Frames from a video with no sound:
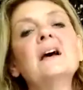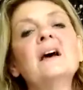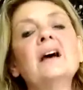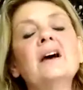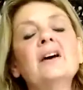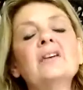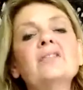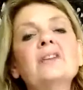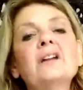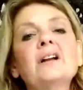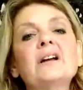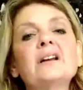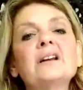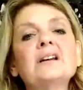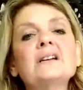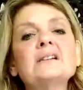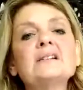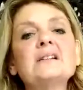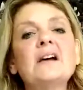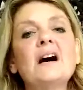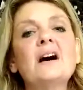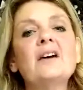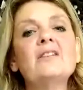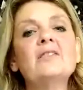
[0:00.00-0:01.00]
health clinics
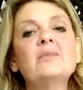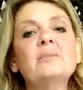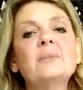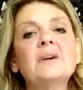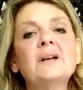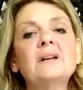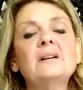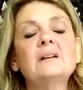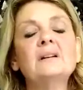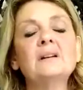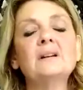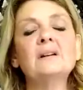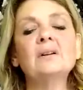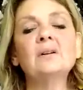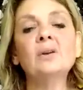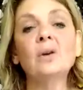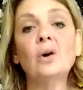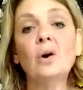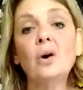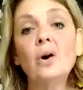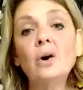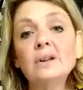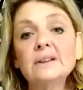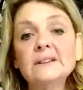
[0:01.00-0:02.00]
have been
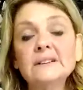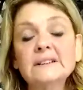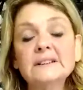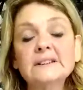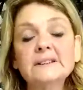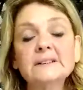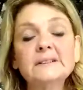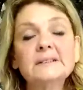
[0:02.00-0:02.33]
locked,